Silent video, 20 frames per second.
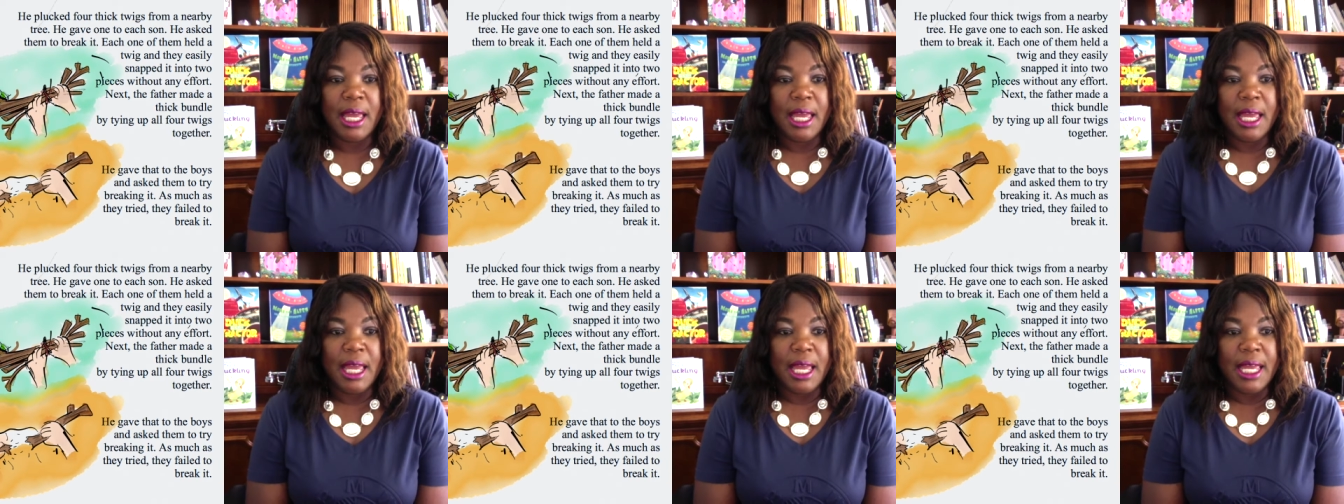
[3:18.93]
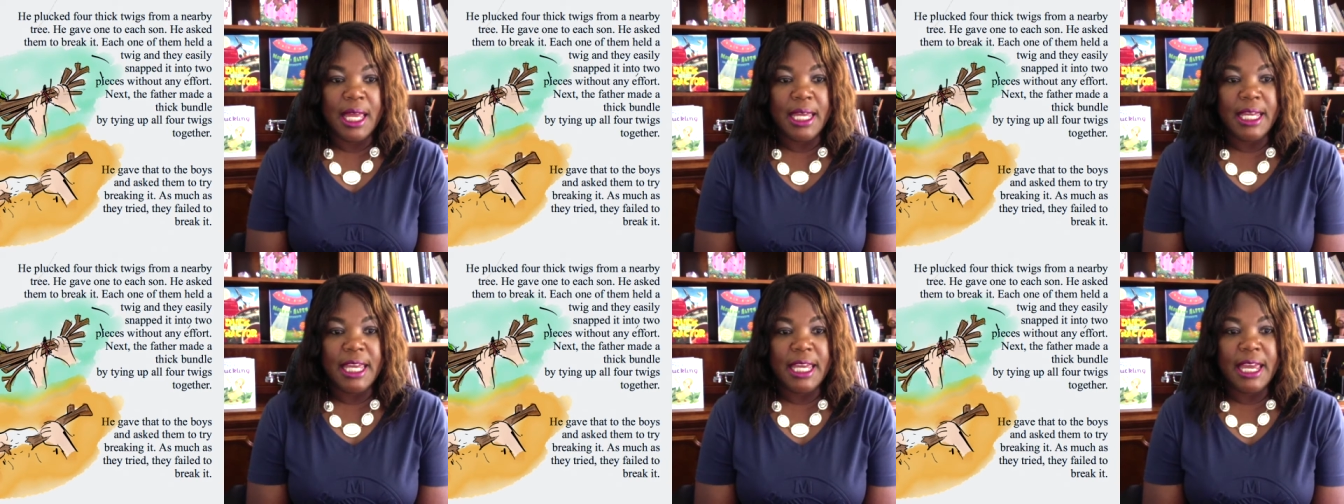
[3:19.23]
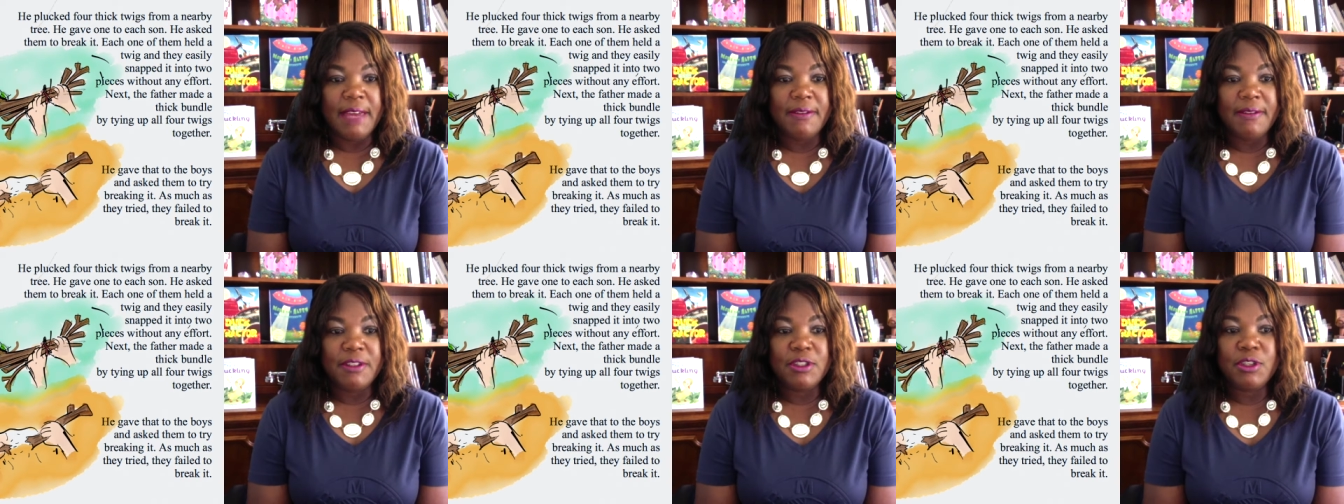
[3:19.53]
He gave
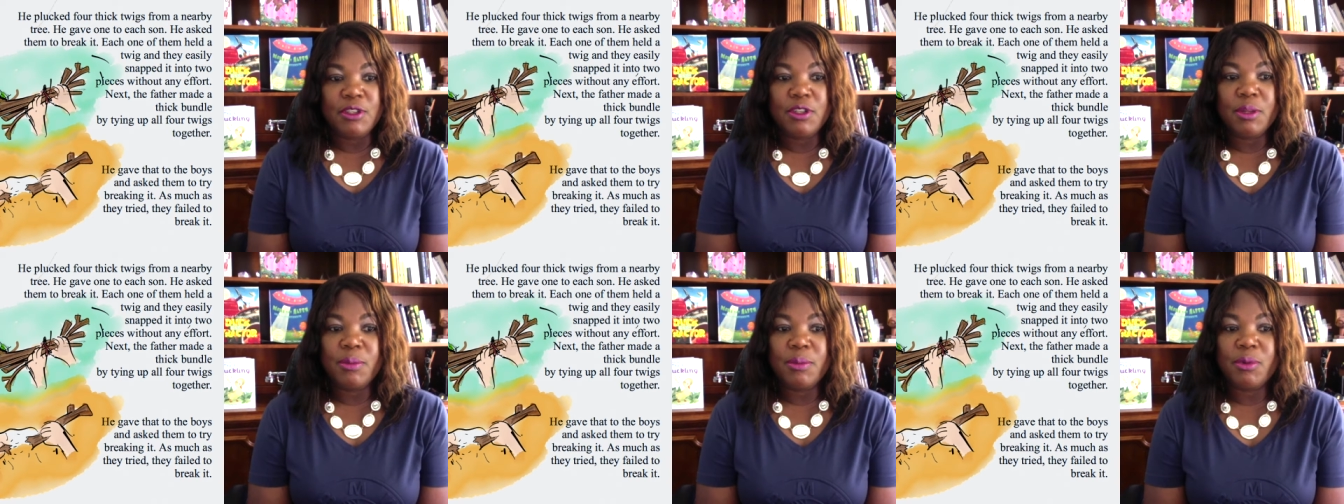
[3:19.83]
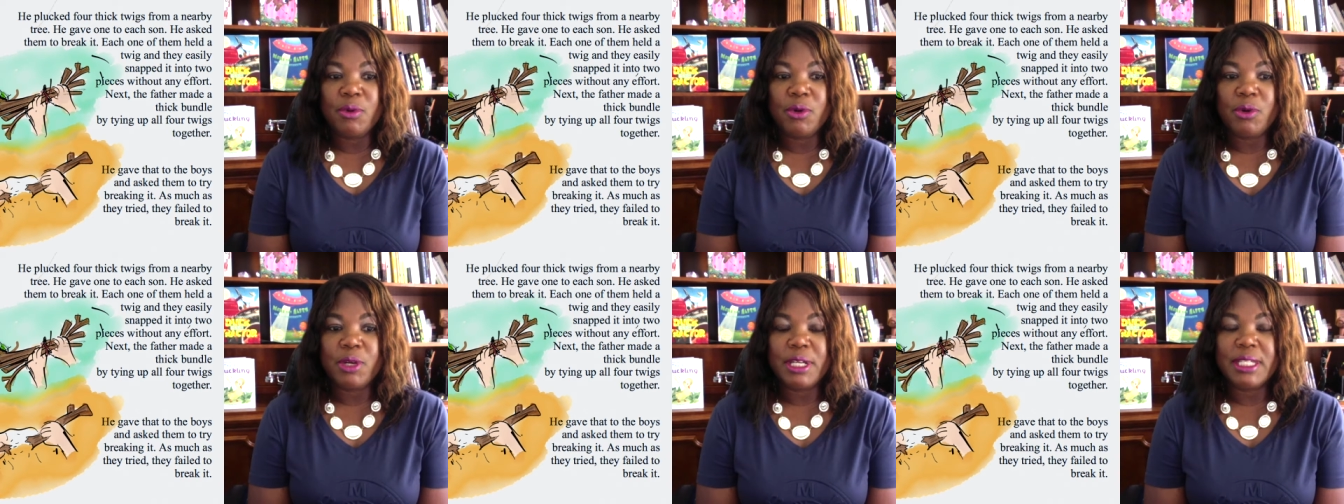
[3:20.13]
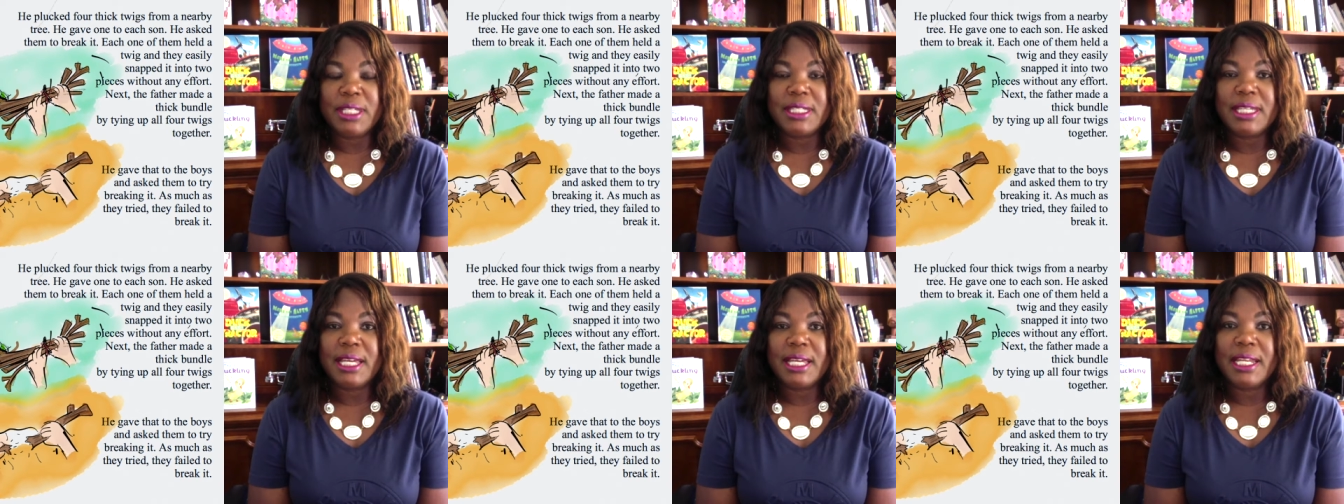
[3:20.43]
it to the
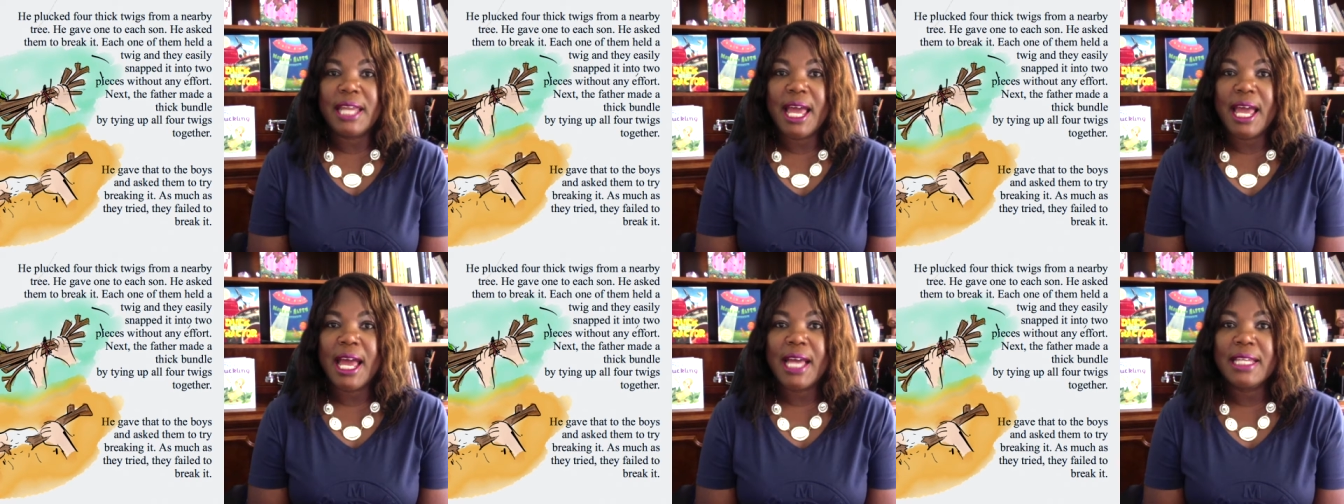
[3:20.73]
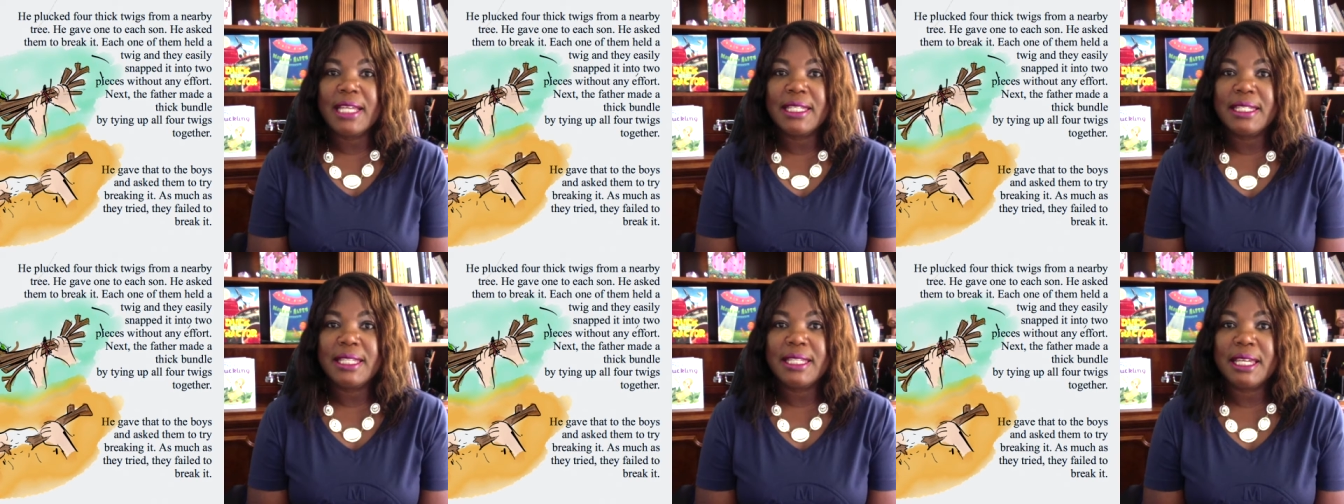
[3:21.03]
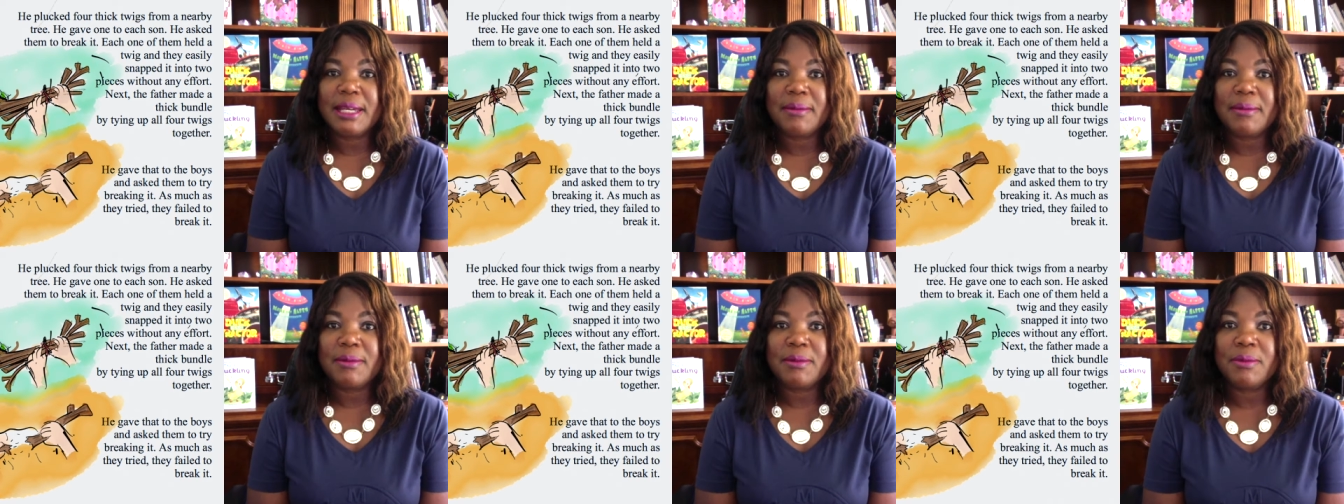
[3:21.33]
boys and asked
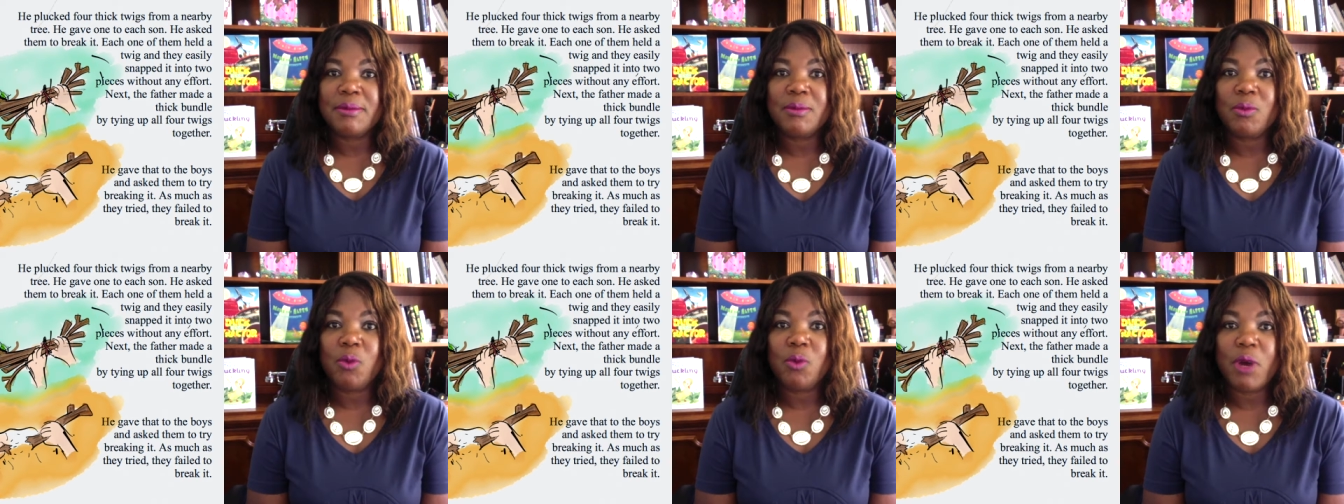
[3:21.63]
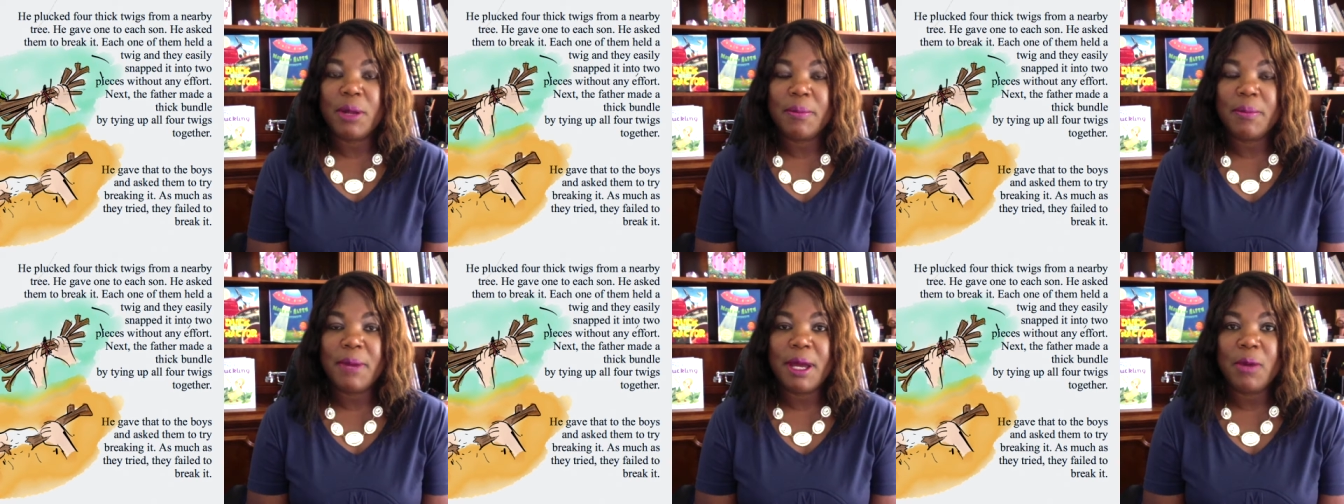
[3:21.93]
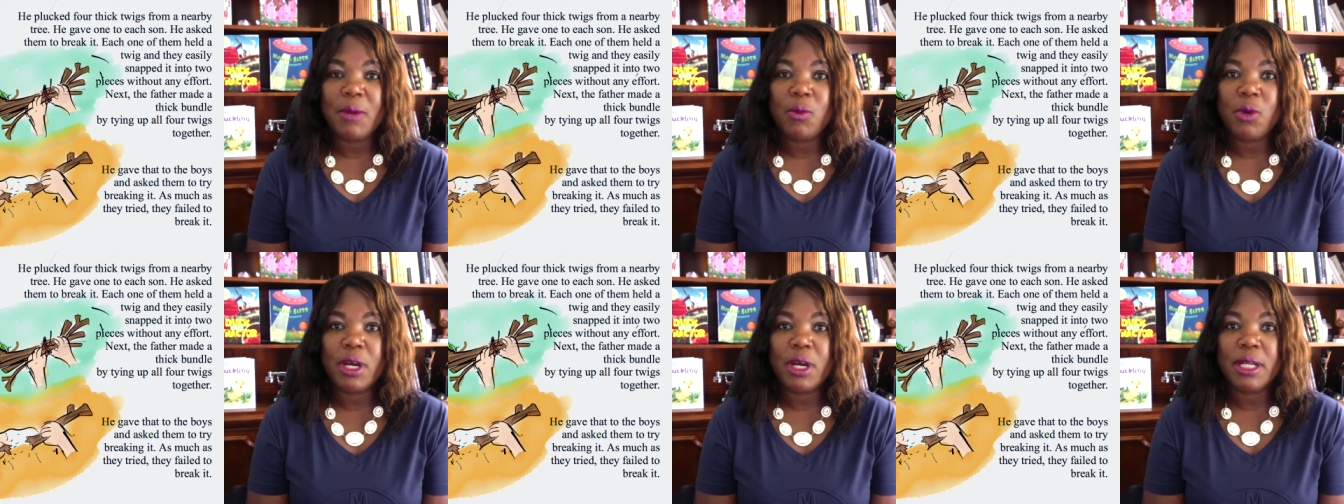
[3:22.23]
them one by
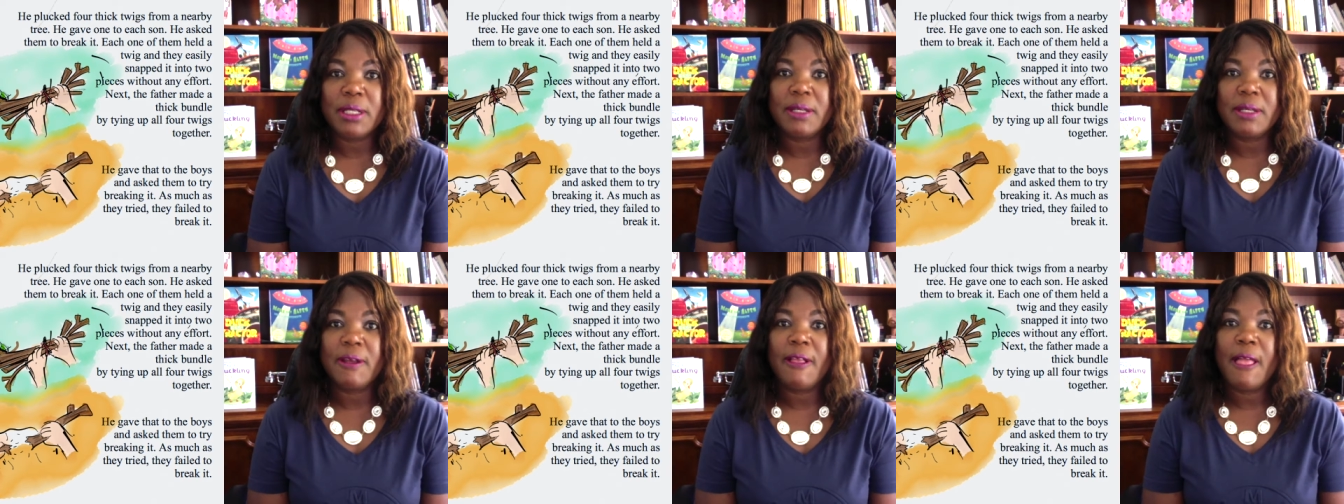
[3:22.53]
one,